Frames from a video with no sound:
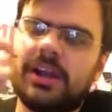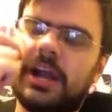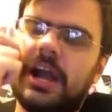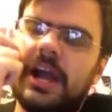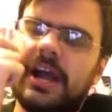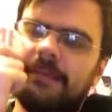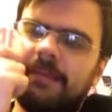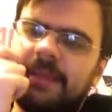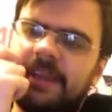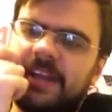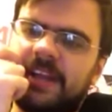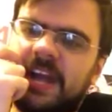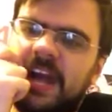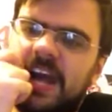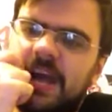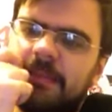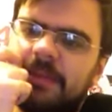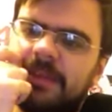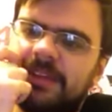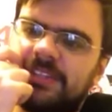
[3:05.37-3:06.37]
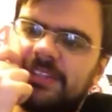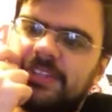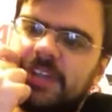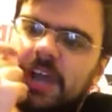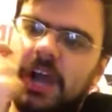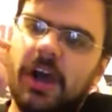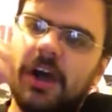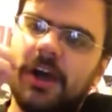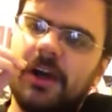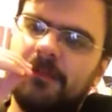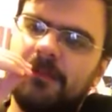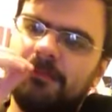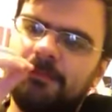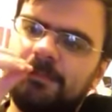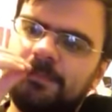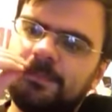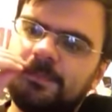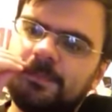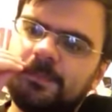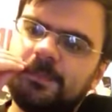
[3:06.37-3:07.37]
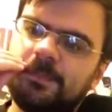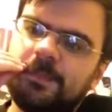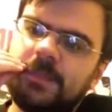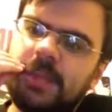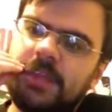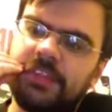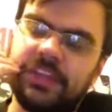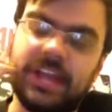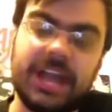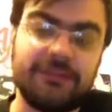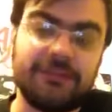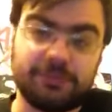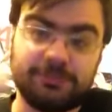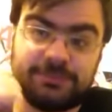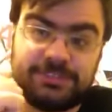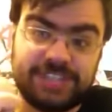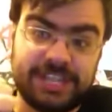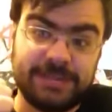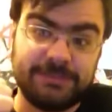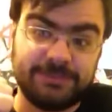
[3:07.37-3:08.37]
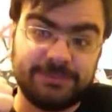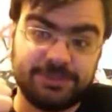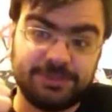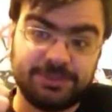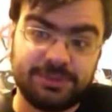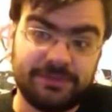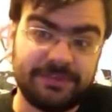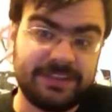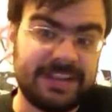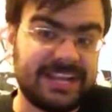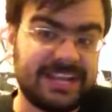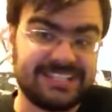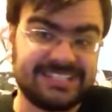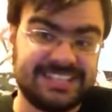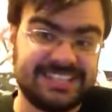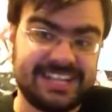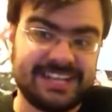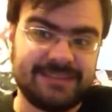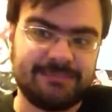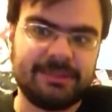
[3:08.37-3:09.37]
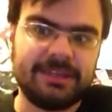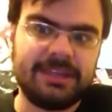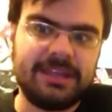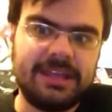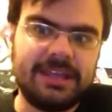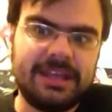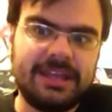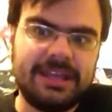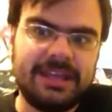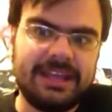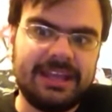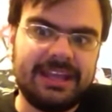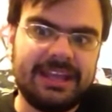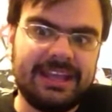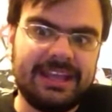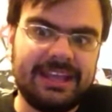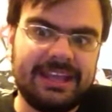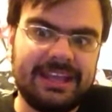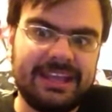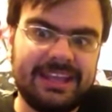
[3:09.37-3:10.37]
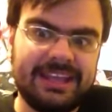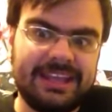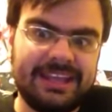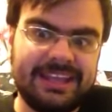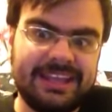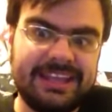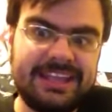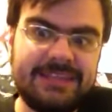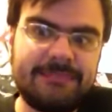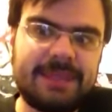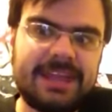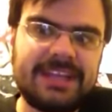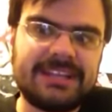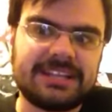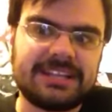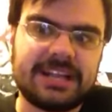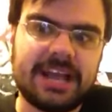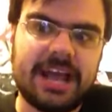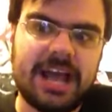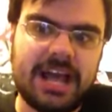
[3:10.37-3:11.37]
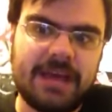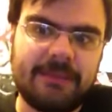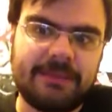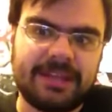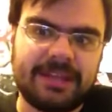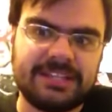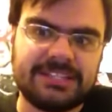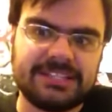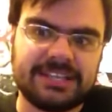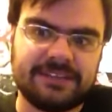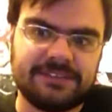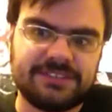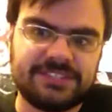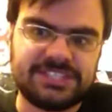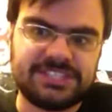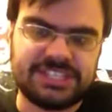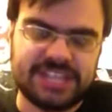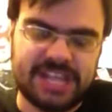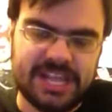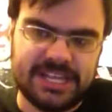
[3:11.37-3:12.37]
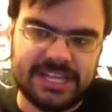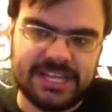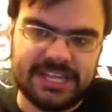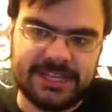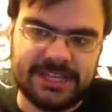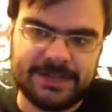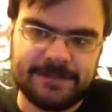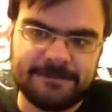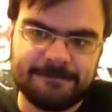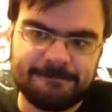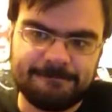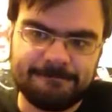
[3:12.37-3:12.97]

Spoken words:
guy made a comment. The guy from Sabretooth, I forgot his name. He made the comment of saying